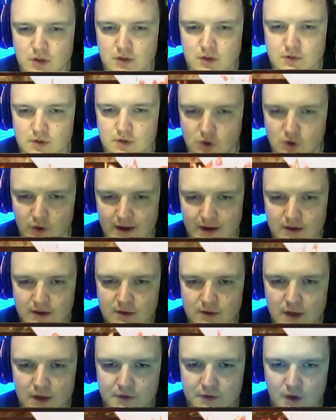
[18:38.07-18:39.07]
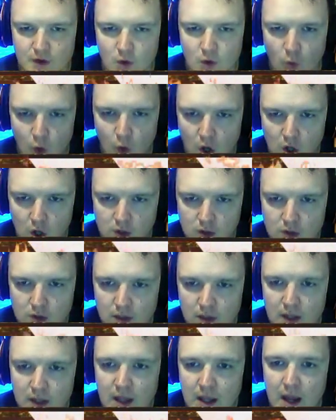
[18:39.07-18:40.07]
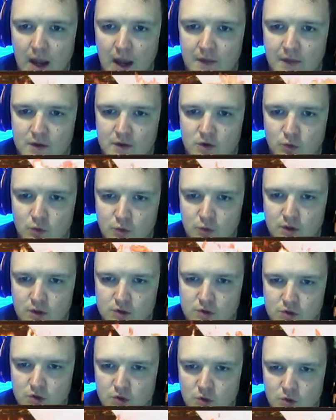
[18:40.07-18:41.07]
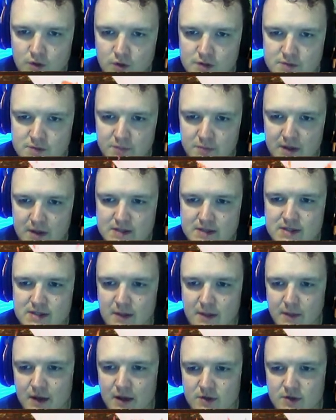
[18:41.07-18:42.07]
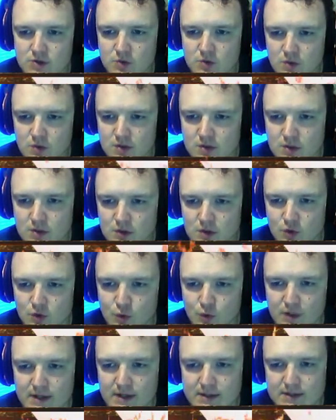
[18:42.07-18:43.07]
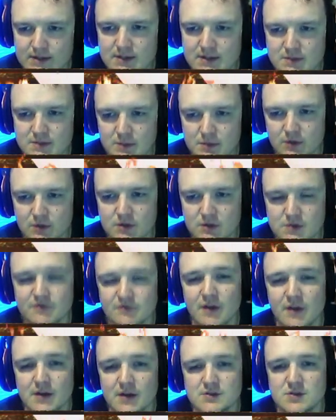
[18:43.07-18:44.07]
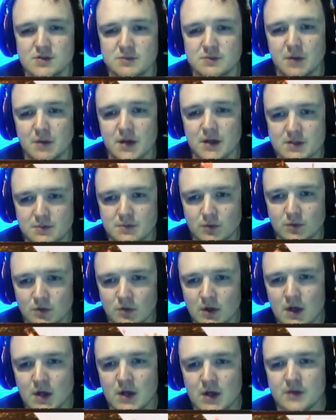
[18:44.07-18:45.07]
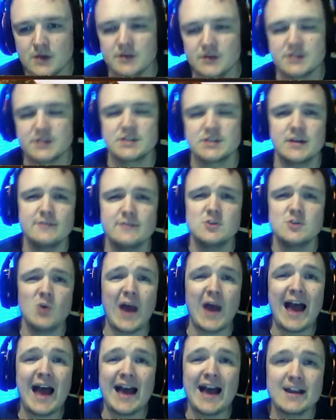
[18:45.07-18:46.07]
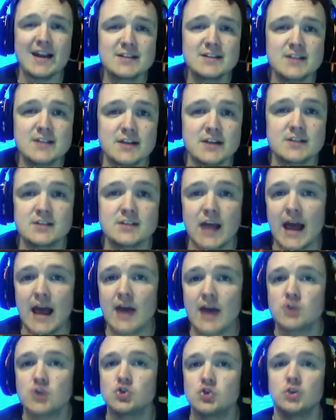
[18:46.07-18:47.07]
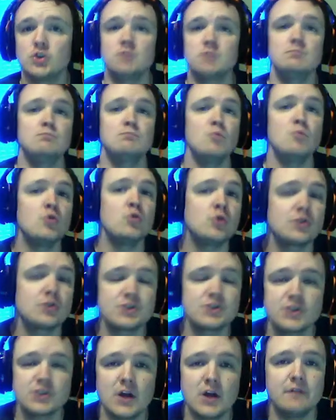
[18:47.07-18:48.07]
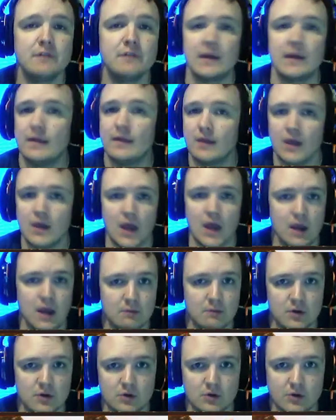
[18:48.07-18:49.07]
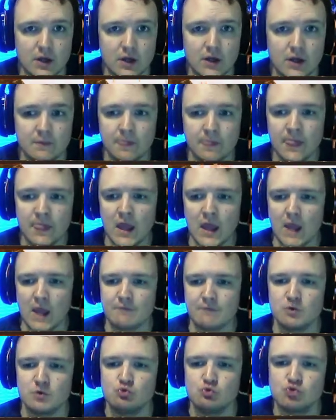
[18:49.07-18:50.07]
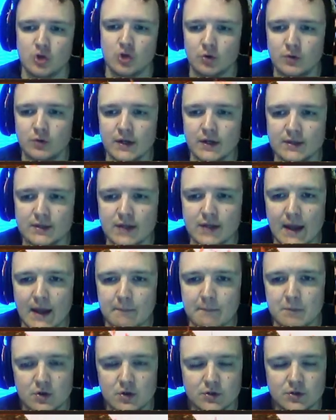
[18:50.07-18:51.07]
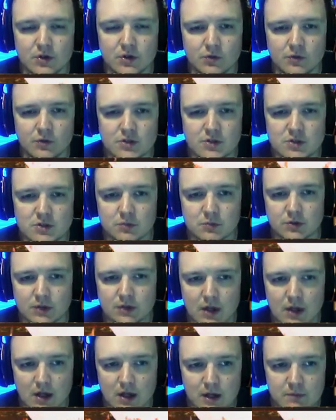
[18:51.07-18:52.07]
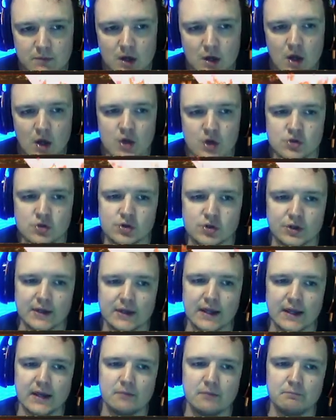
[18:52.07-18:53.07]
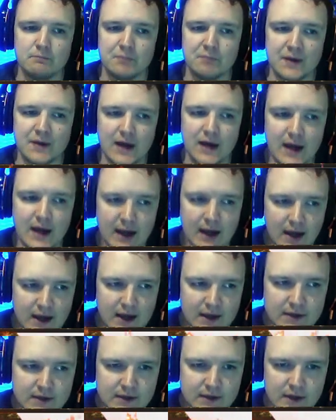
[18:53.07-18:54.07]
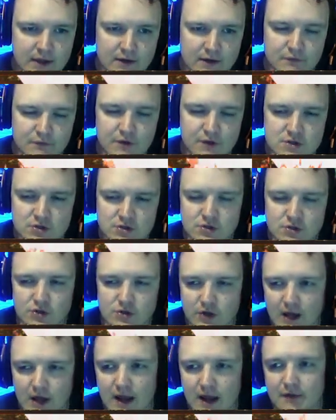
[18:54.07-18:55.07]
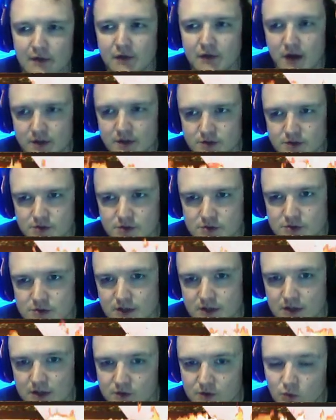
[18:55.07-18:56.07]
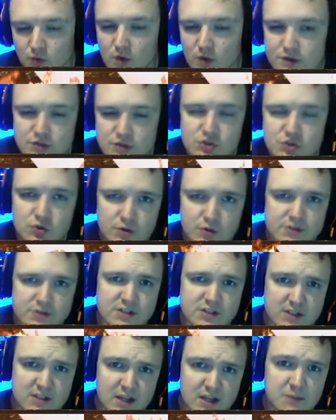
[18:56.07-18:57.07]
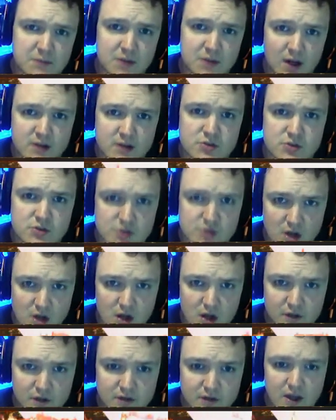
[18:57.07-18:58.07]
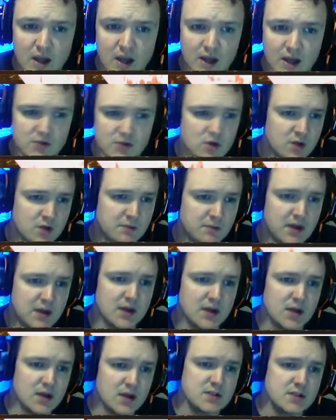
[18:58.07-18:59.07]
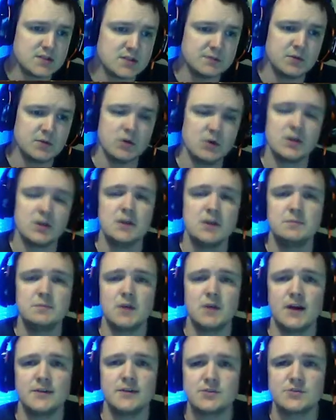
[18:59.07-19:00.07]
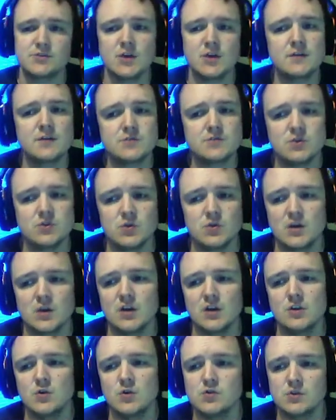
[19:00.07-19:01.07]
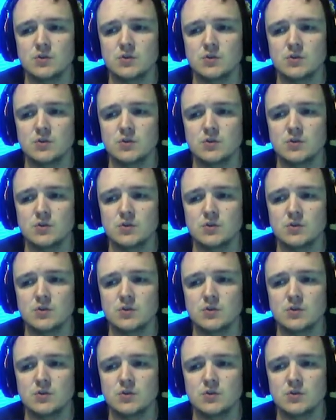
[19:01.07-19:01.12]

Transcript: the ground and then a wall, and then you want to do on this base command unit, you want to get this built as fast as possible. This gives you access to actually more stuff in the game, okay? If you don't get that built in a reasonable time, you're going to get behind, and eventually you're going to have hunters. Now, there was a choice to keep the hunters off, and you can make it easy mode and keep the hunters off so you can get used to